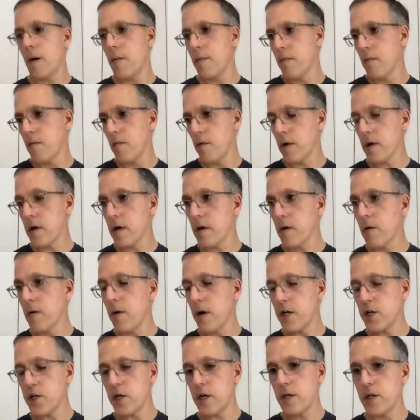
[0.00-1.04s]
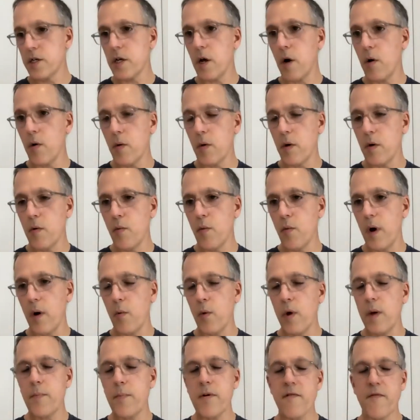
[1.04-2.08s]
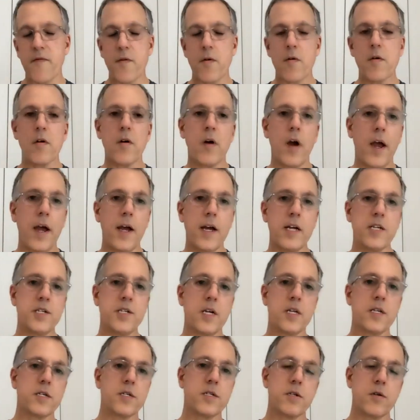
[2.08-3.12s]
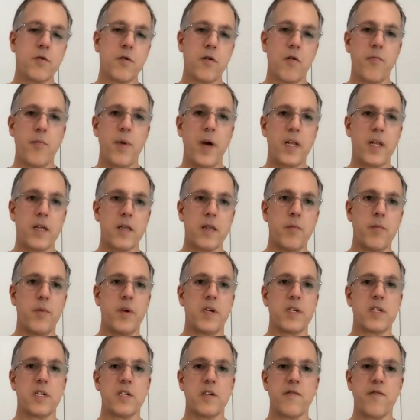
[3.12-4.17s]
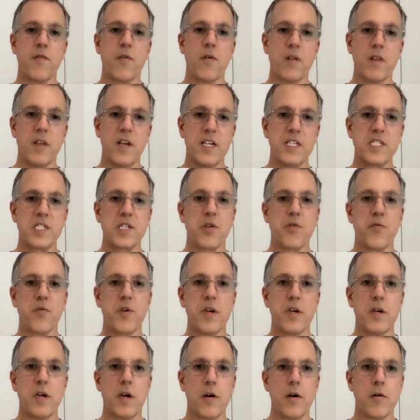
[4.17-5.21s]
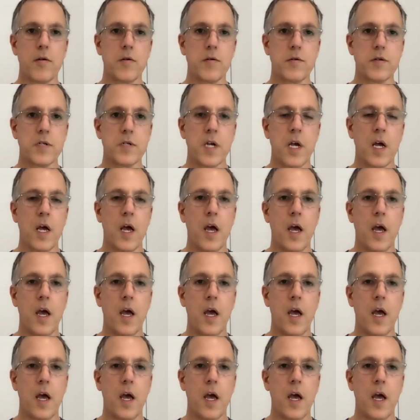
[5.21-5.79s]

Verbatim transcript: really good question. So we prefer agents who have been in the business for at least 3 years